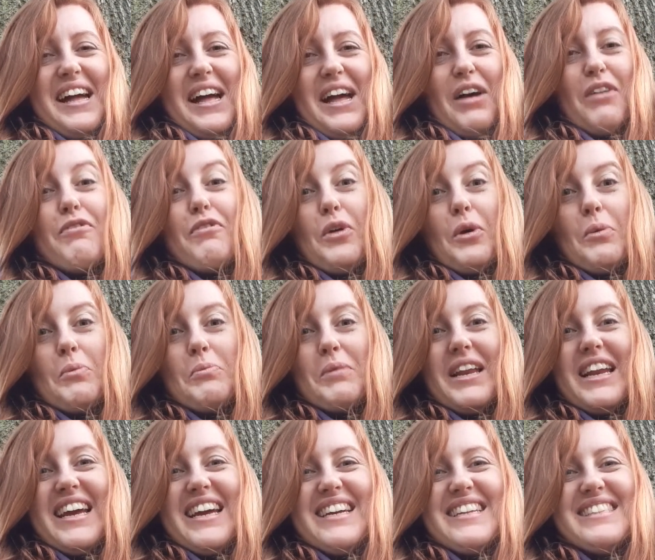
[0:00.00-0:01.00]
a few
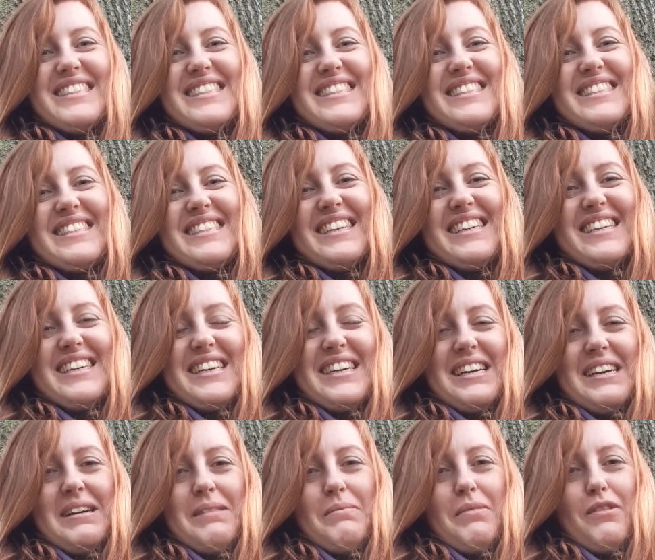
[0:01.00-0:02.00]
minutes
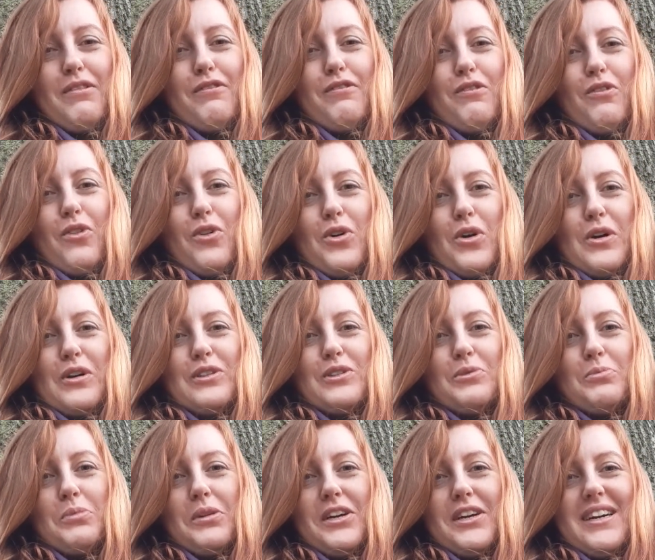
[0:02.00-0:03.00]
before
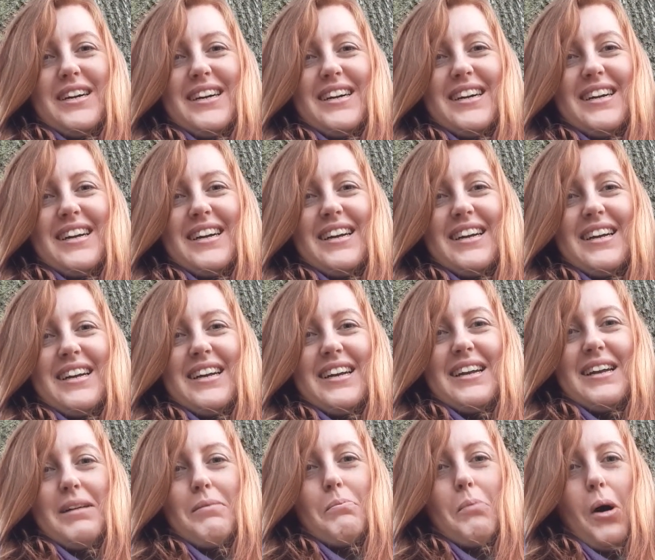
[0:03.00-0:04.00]
spirit
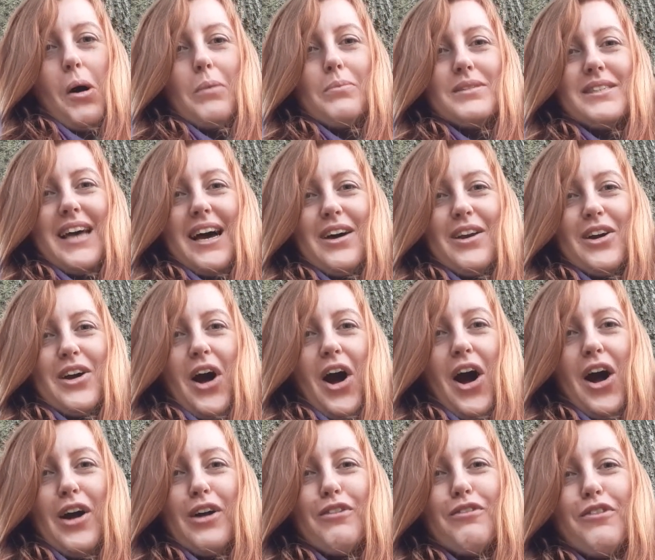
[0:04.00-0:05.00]
pops out a
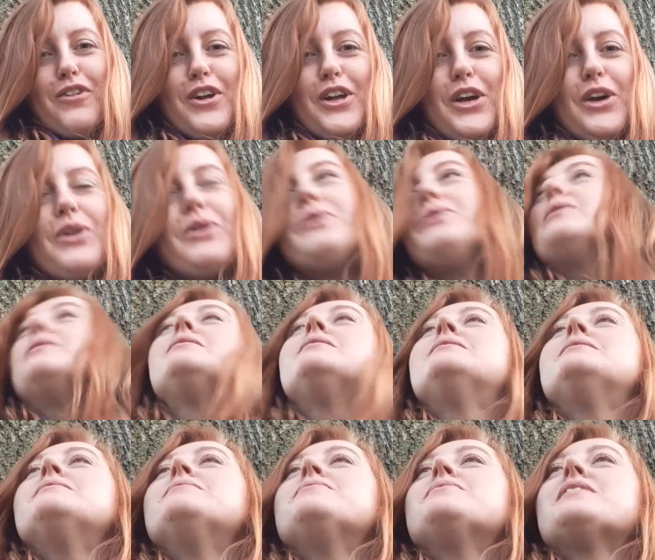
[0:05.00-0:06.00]
card for you,
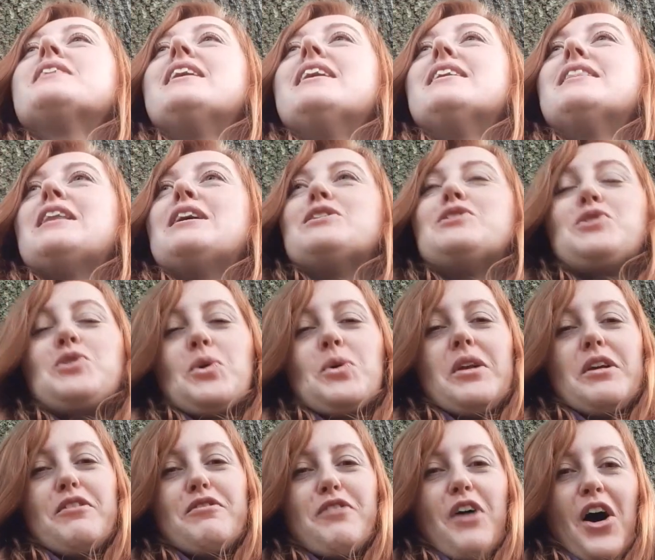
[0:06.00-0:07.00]
and that's
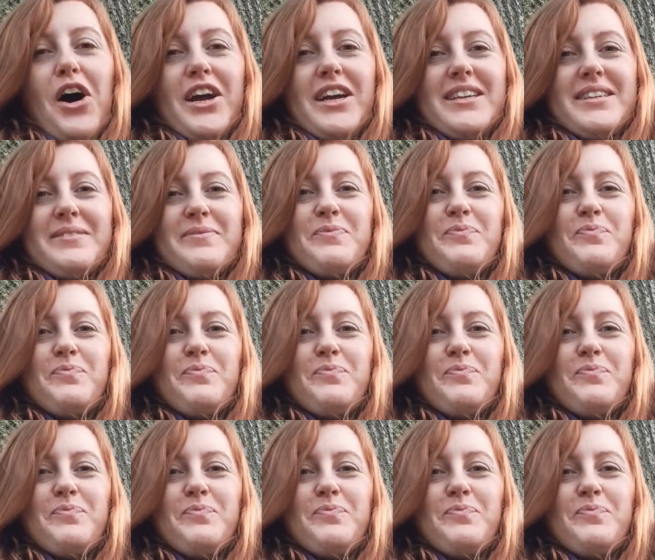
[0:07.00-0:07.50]
totally fine.